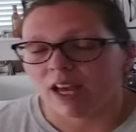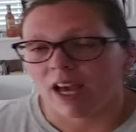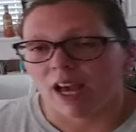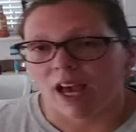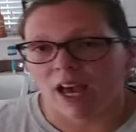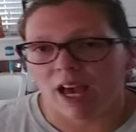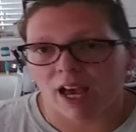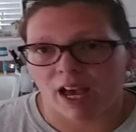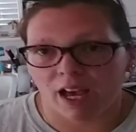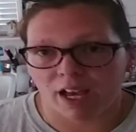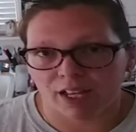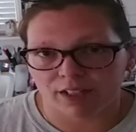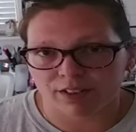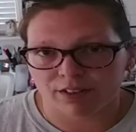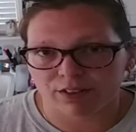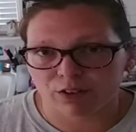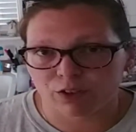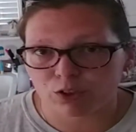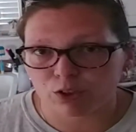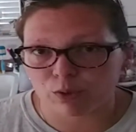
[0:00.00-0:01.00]

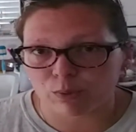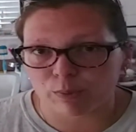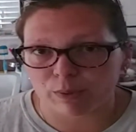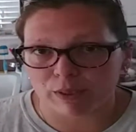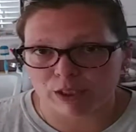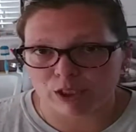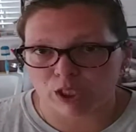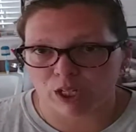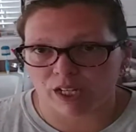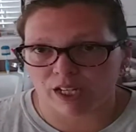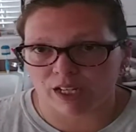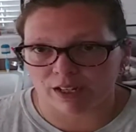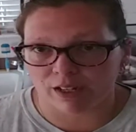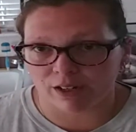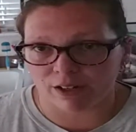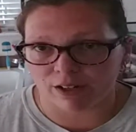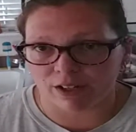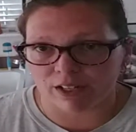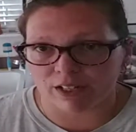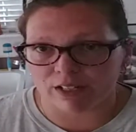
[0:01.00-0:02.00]
adds too much
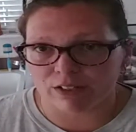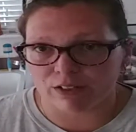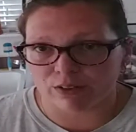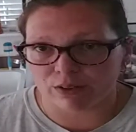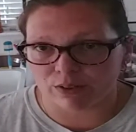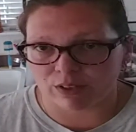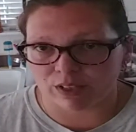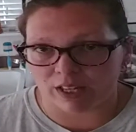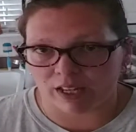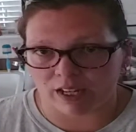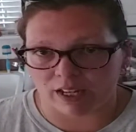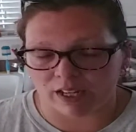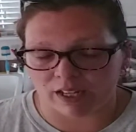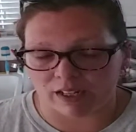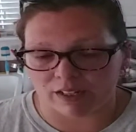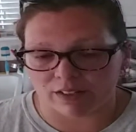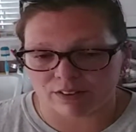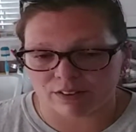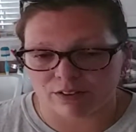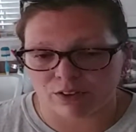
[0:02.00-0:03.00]
air into the
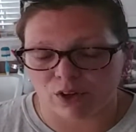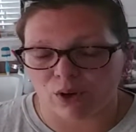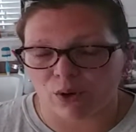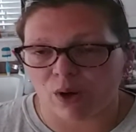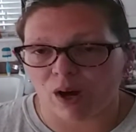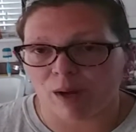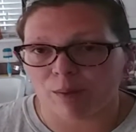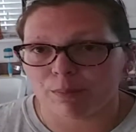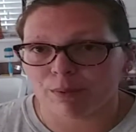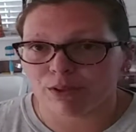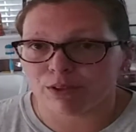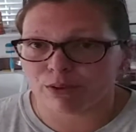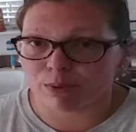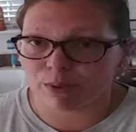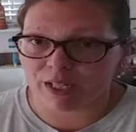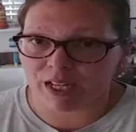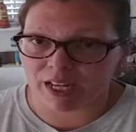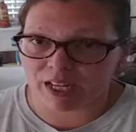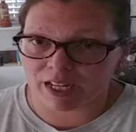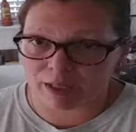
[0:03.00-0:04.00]
eggs. So I've been
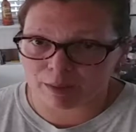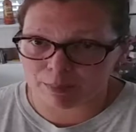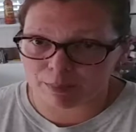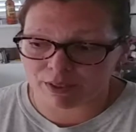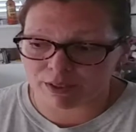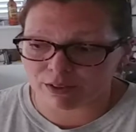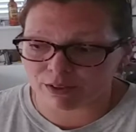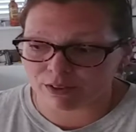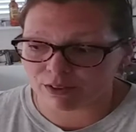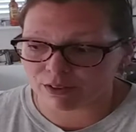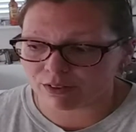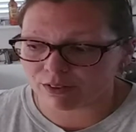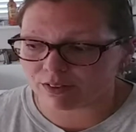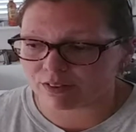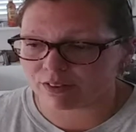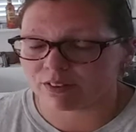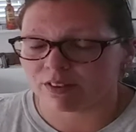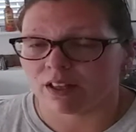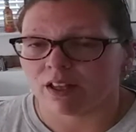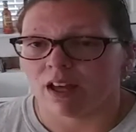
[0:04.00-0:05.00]
doing egg
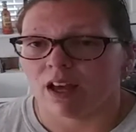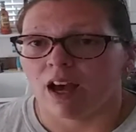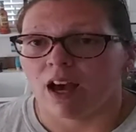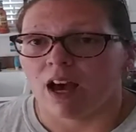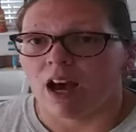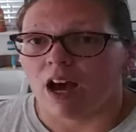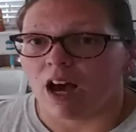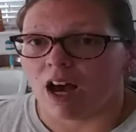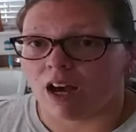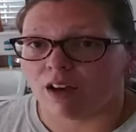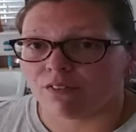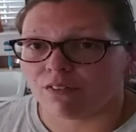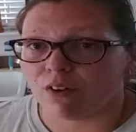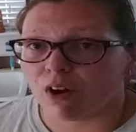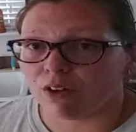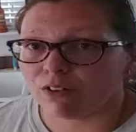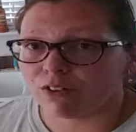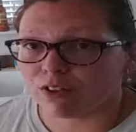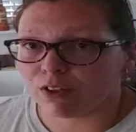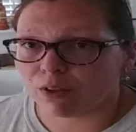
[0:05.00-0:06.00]
beaters. I've
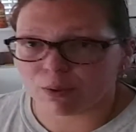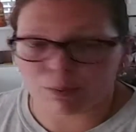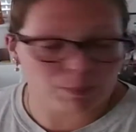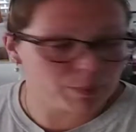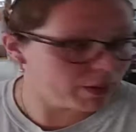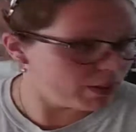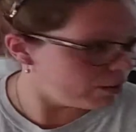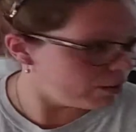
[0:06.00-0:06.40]
also been